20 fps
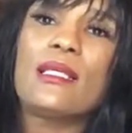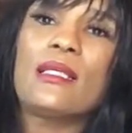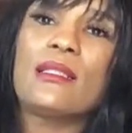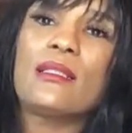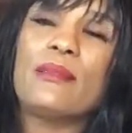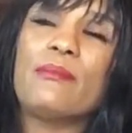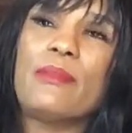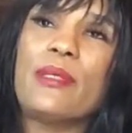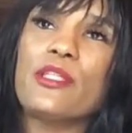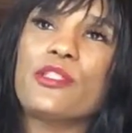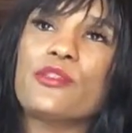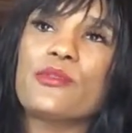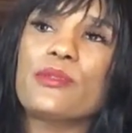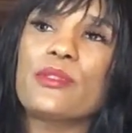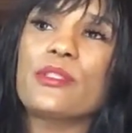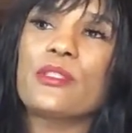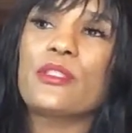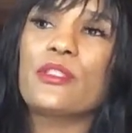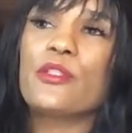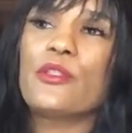the measuring
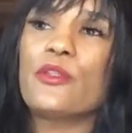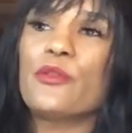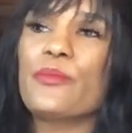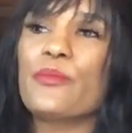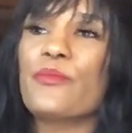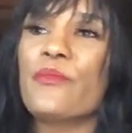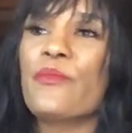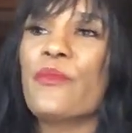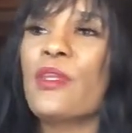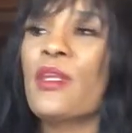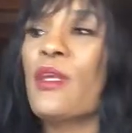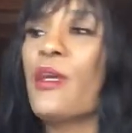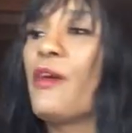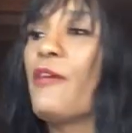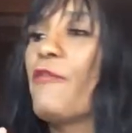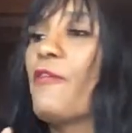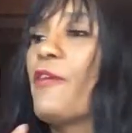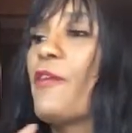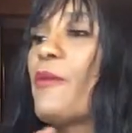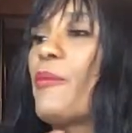scoop measuring
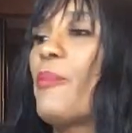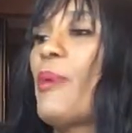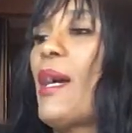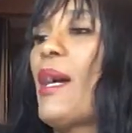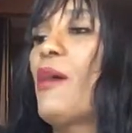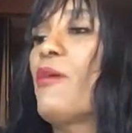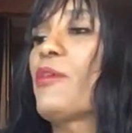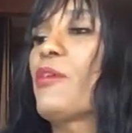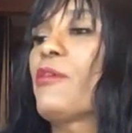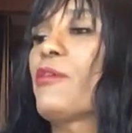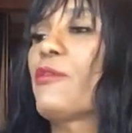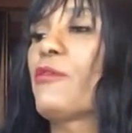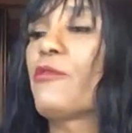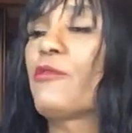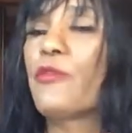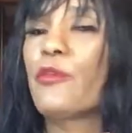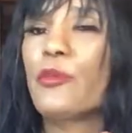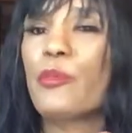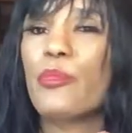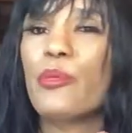for the powder for
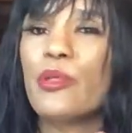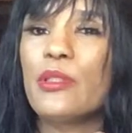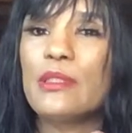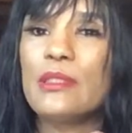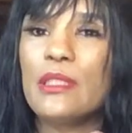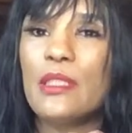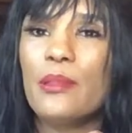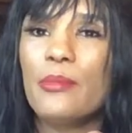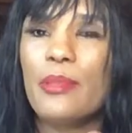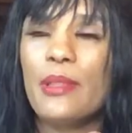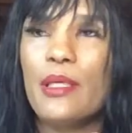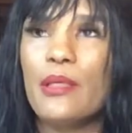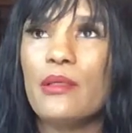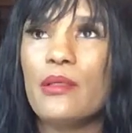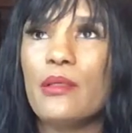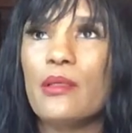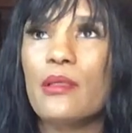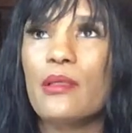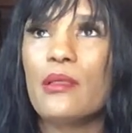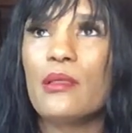the protein powder